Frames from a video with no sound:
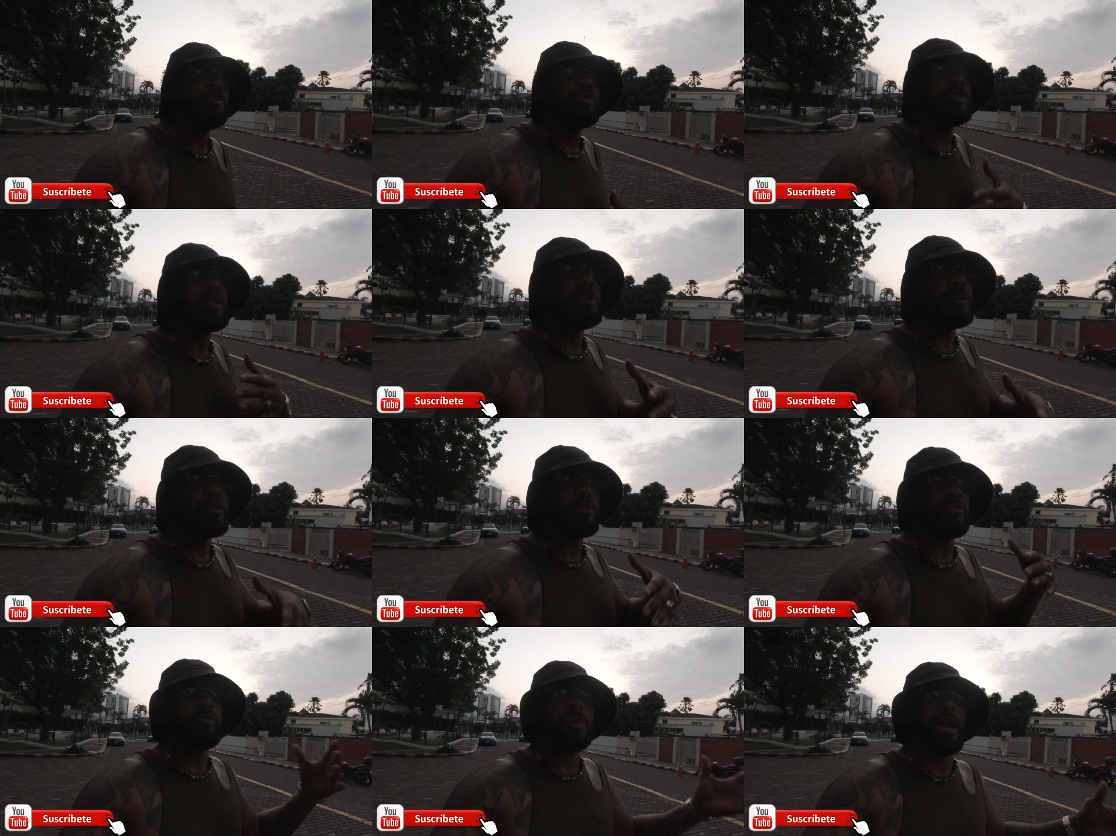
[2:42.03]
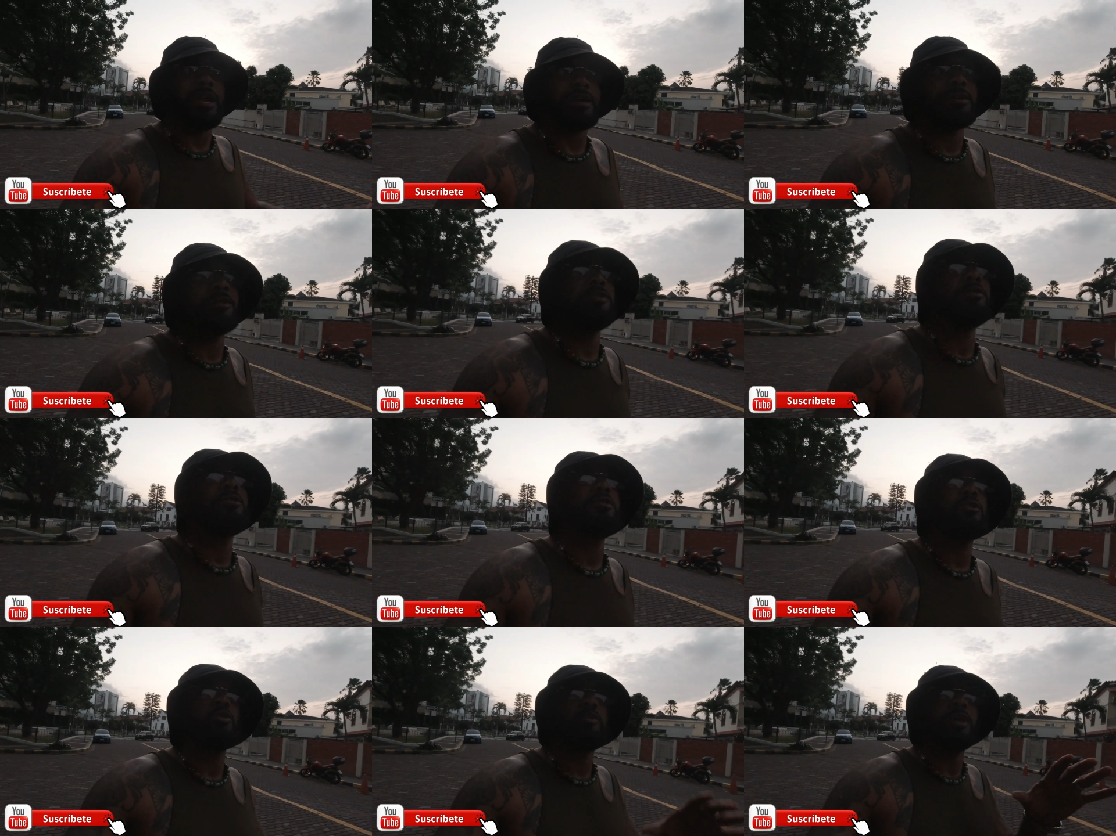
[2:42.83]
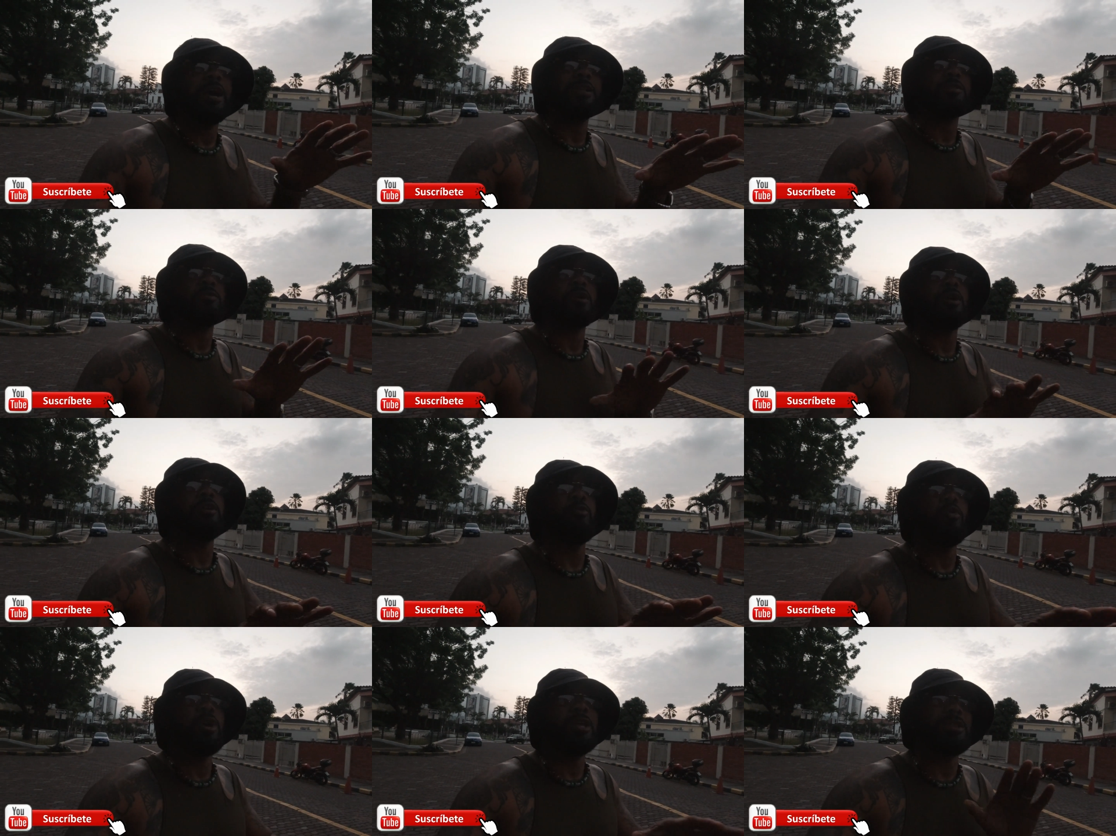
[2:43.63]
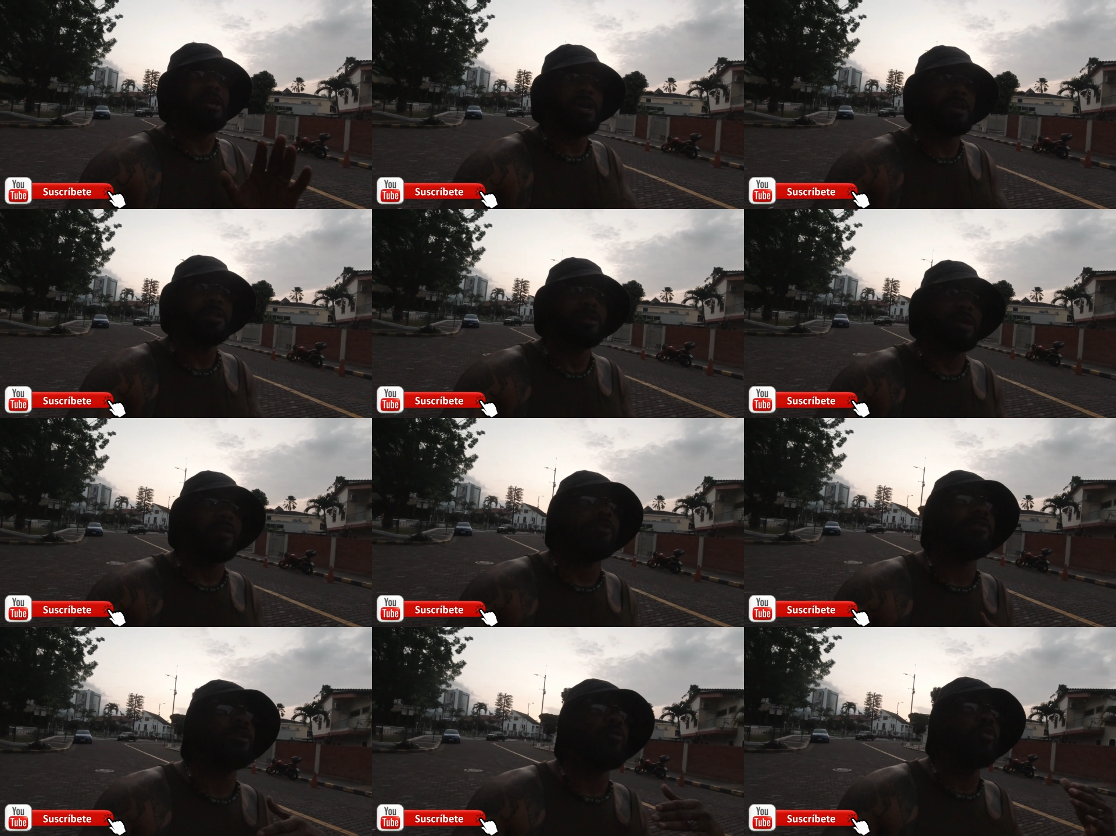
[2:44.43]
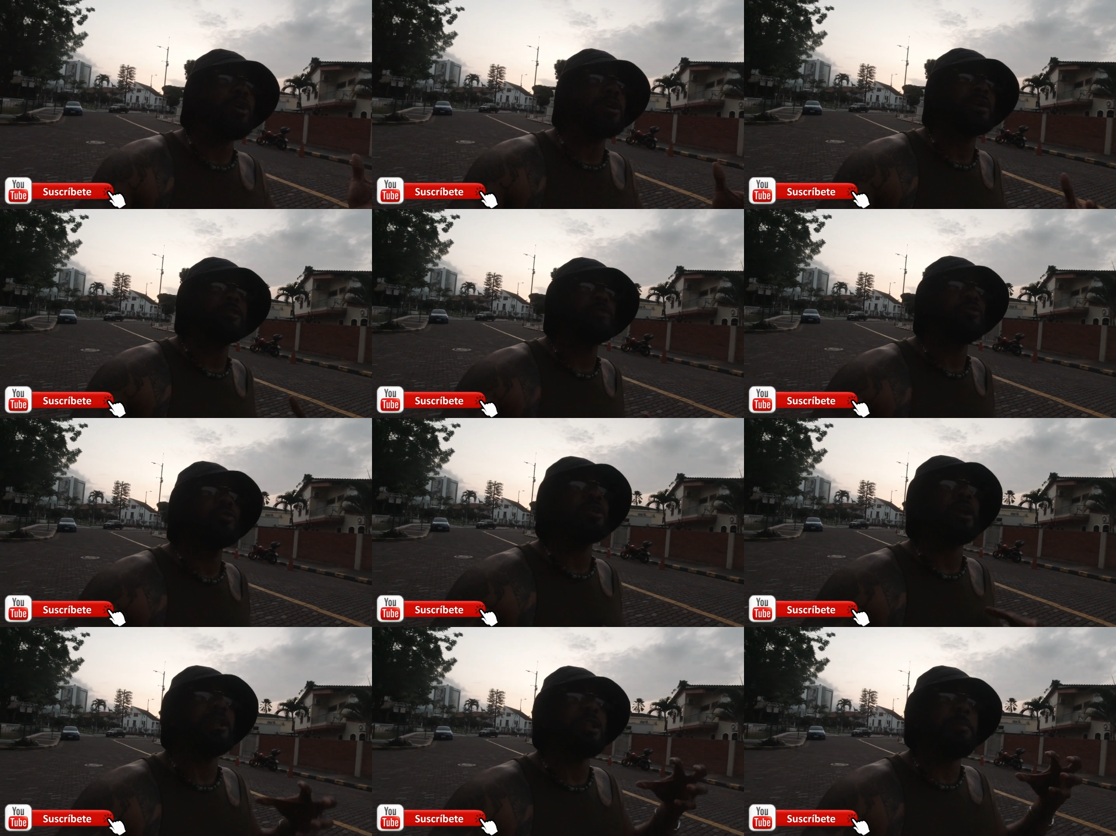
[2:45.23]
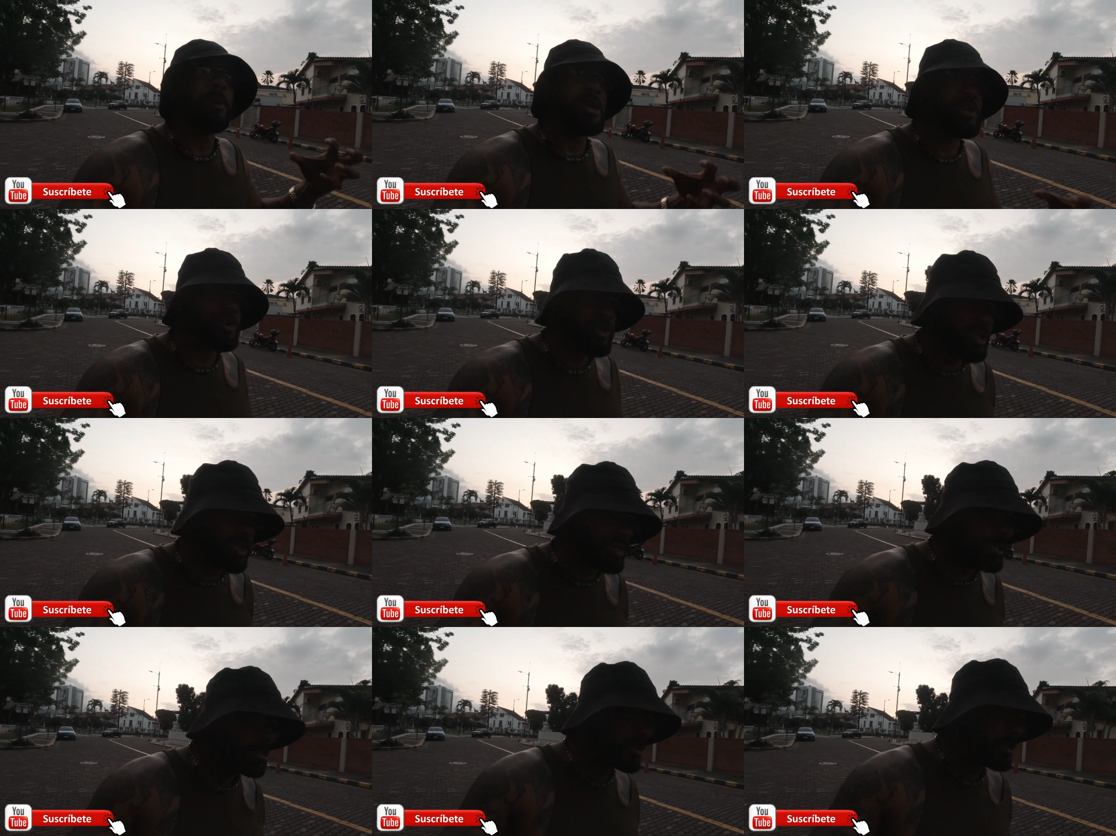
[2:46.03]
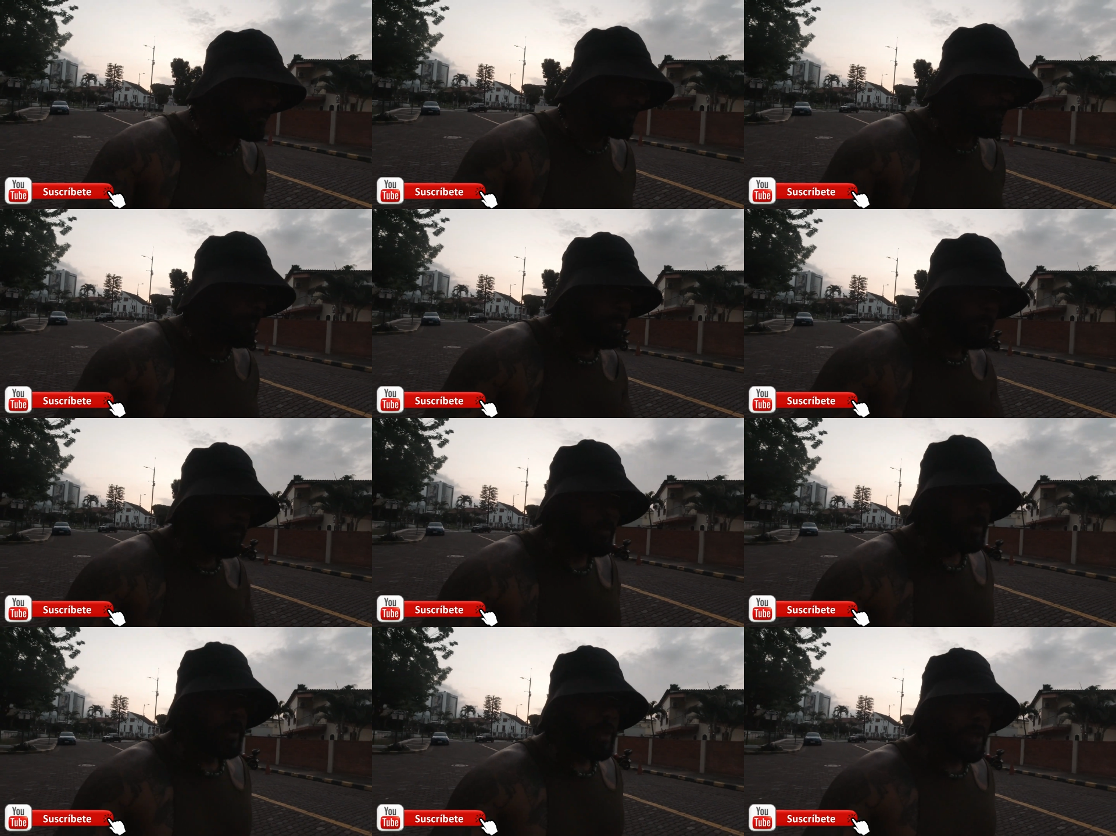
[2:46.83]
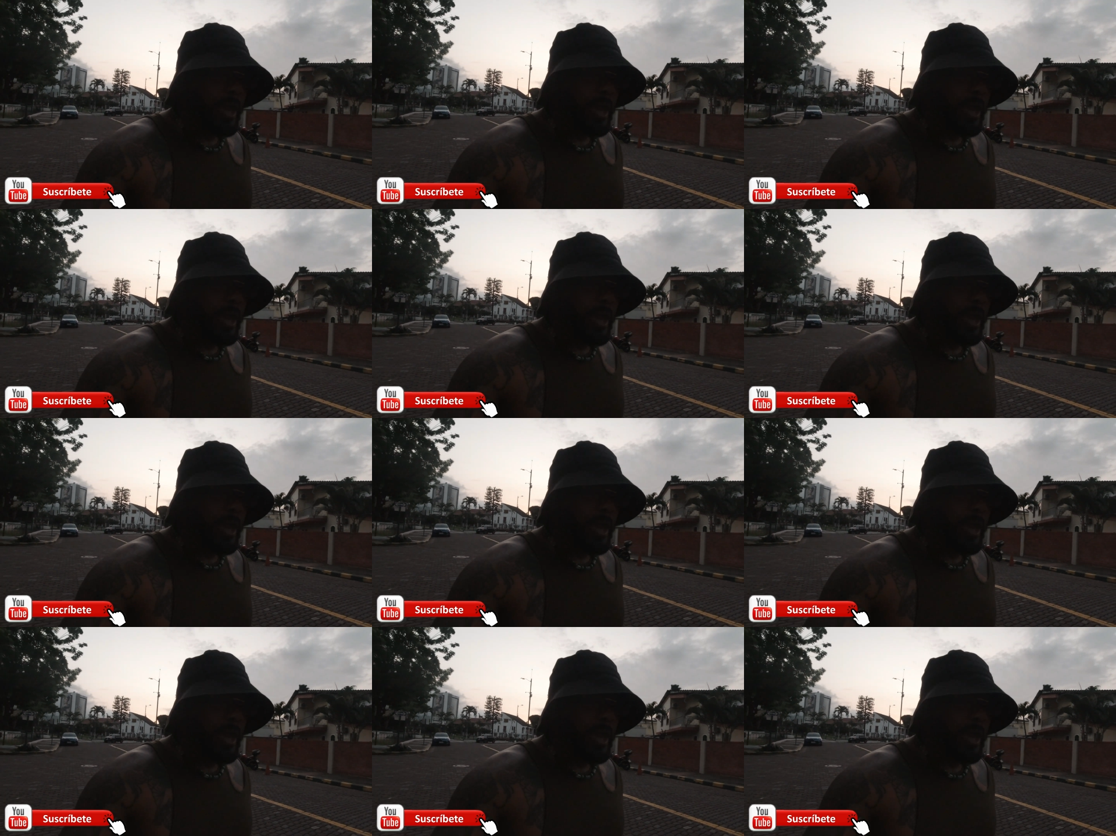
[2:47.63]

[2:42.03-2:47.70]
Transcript: (no speaker visible)